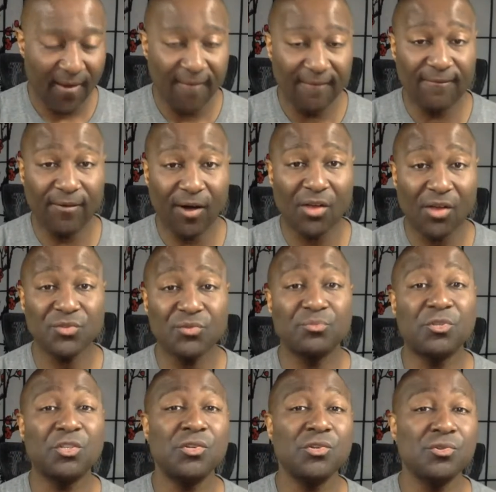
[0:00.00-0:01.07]
Volume
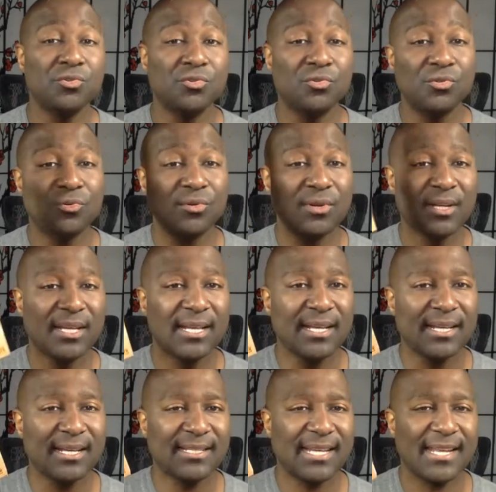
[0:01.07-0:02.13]
two
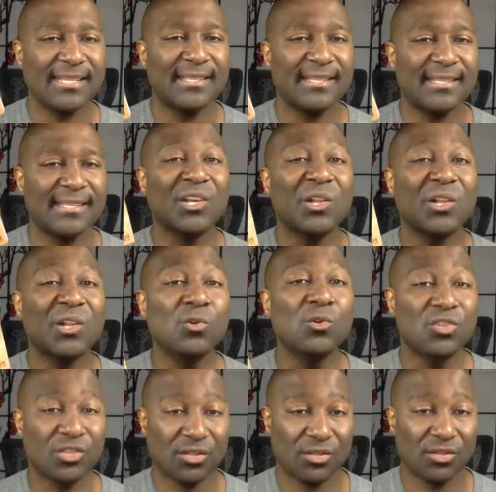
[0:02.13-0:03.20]
contains the
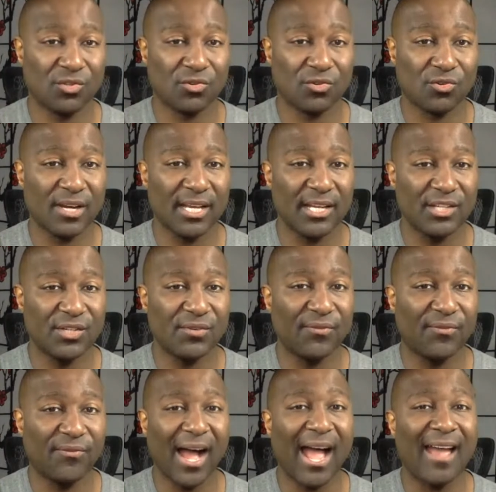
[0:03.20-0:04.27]
conclusion to the story, issue
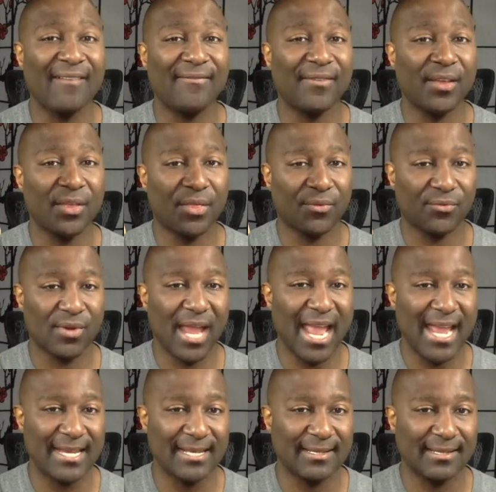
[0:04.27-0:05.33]
five through
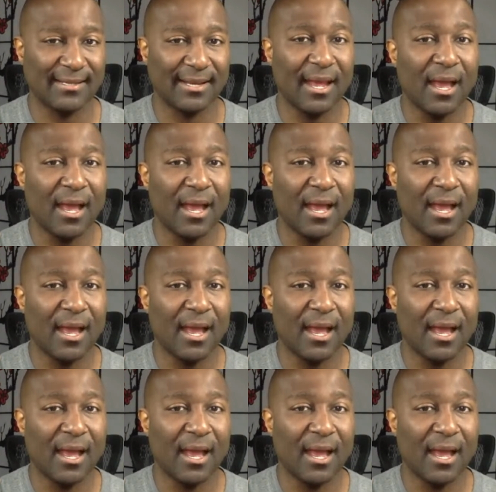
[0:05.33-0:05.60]
eight.